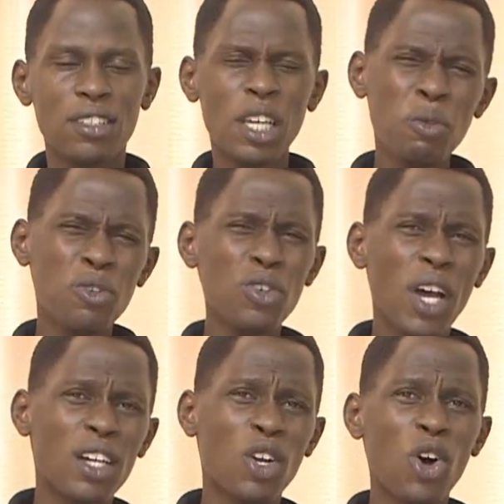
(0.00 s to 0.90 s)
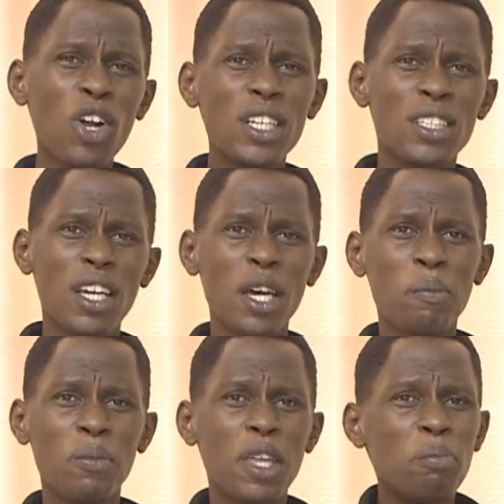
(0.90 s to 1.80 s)
Some of you can call it
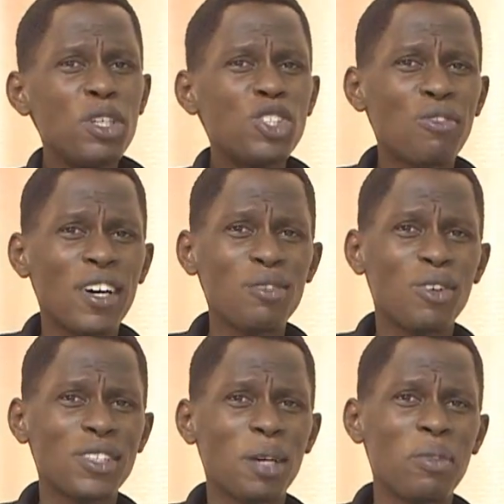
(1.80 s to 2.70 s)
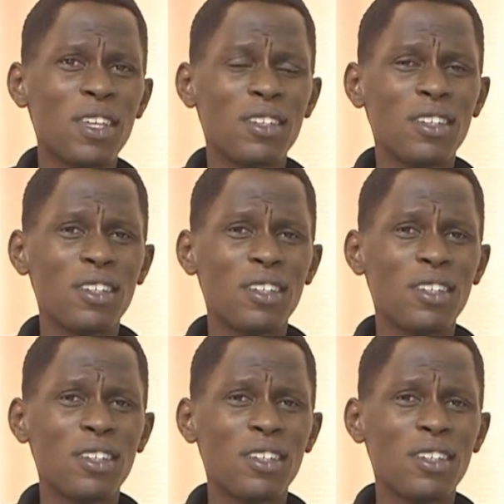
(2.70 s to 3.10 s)
the beach of a river or something.